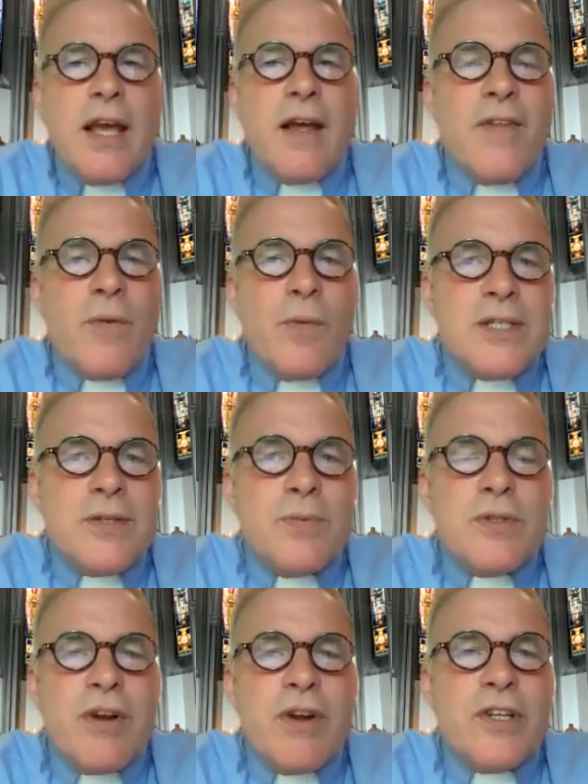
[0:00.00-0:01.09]
And the reason
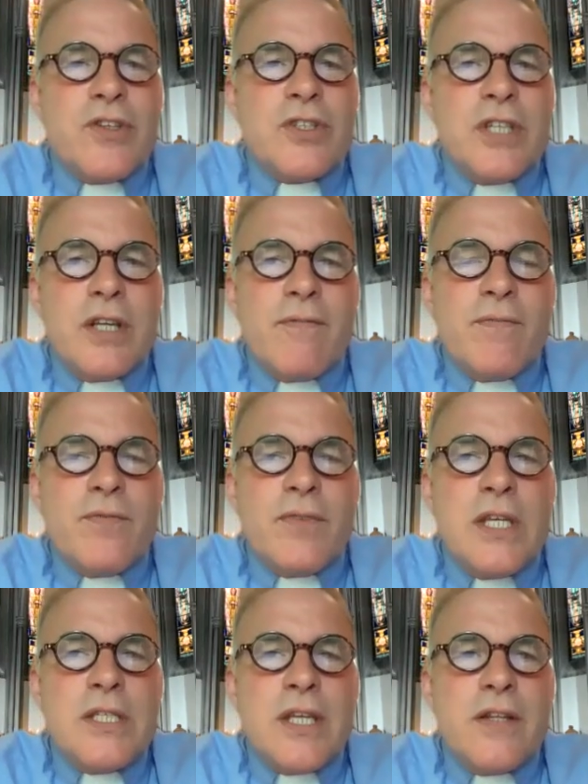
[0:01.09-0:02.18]
was very interesting.
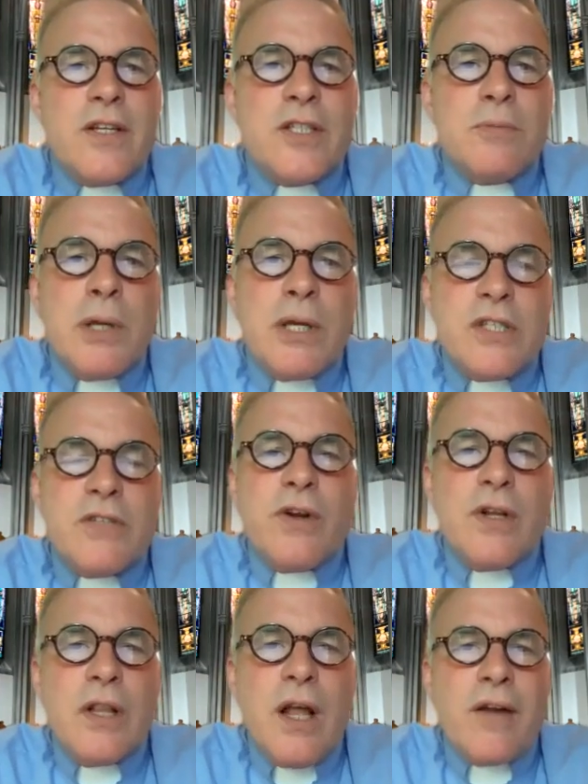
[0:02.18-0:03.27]
He said that his biggest fear
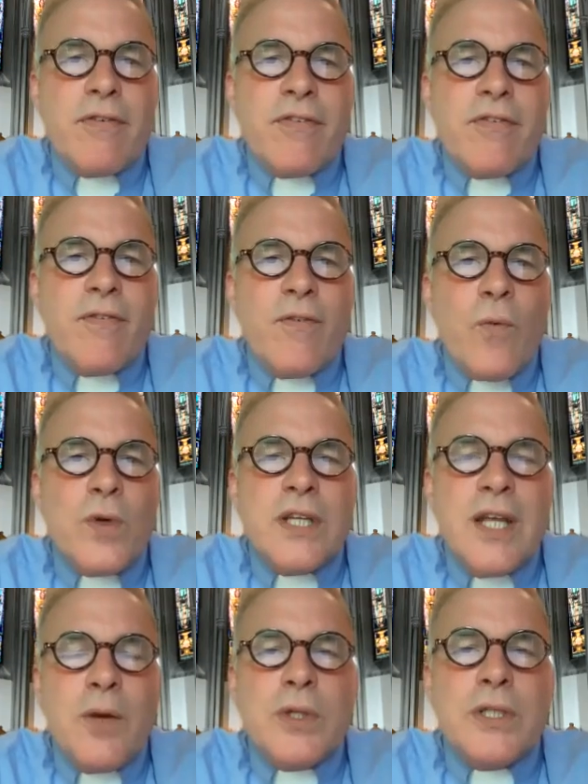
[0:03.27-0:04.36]
in life was that
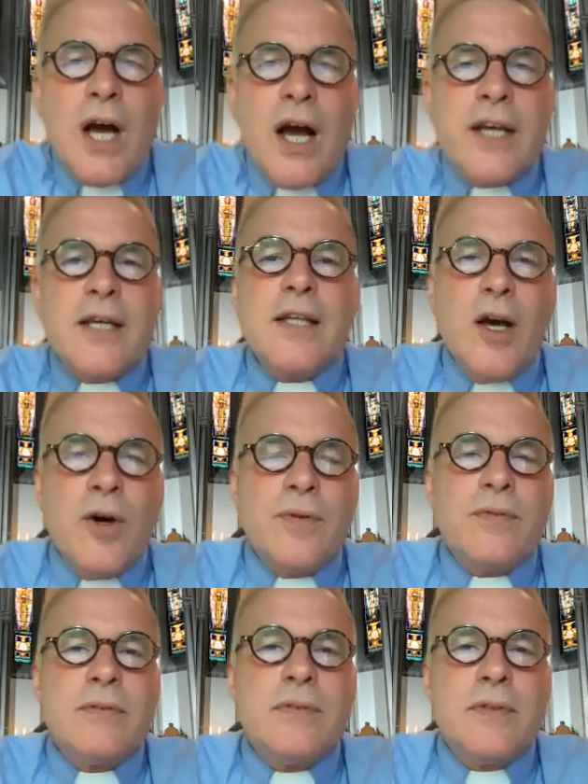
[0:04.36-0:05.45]
he would die alone.
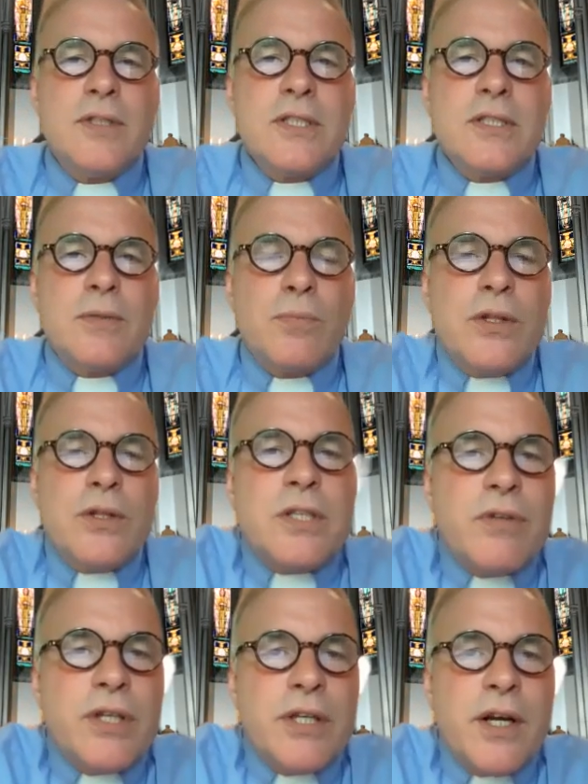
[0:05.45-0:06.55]
This is a
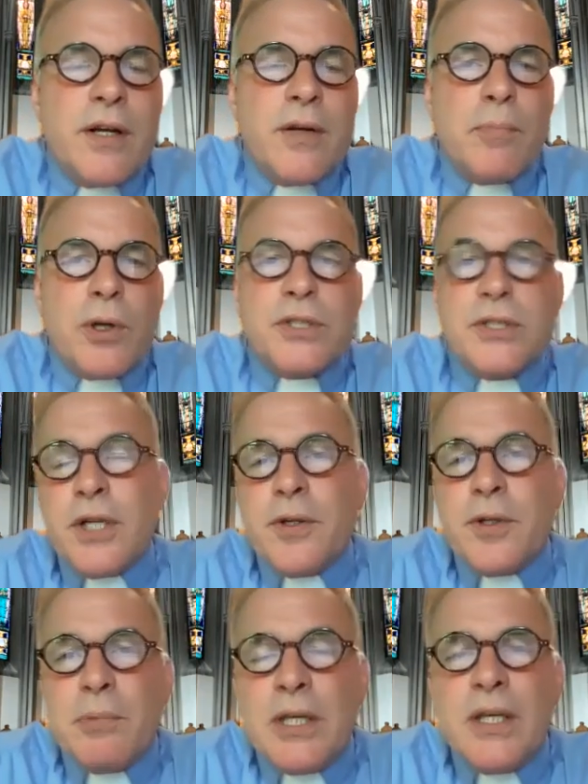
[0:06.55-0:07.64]
relatively young person, younger
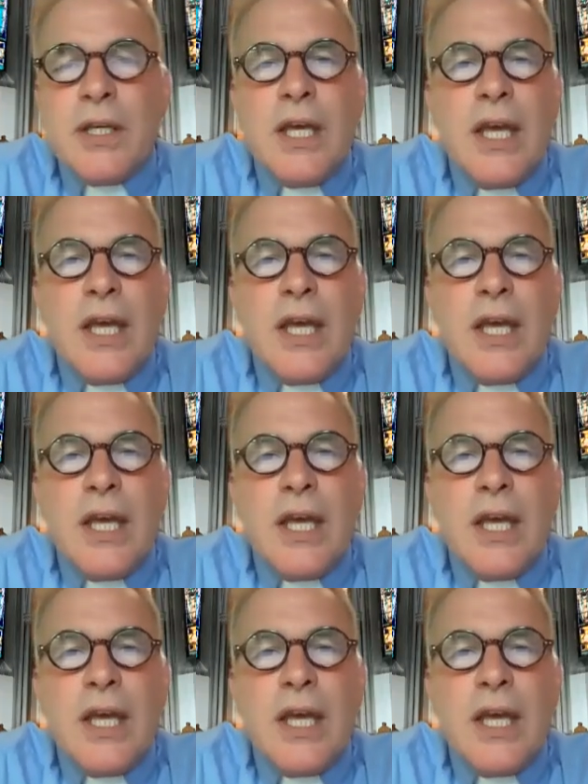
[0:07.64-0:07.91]
than me.